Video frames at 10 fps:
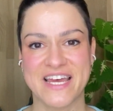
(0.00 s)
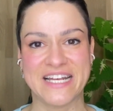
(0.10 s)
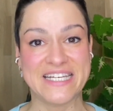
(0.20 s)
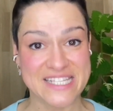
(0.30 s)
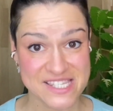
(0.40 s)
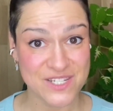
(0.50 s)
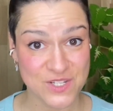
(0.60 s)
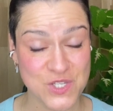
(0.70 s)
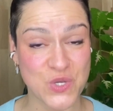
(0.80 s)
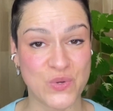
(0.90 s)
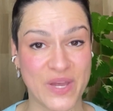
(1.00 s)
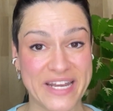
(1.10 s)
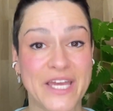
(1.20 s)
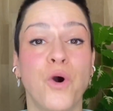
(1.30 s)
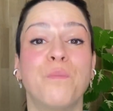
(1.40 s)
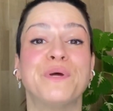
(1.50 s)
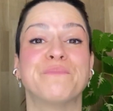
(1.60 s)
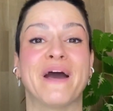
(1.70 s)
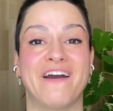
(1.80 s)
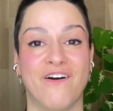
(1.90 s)
listened to, and I opened
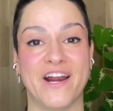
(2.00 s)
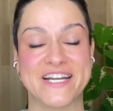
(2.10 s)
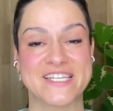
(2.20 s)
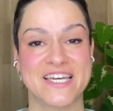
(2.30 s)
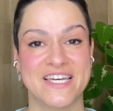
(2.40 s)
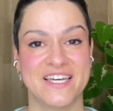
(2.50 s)
my heart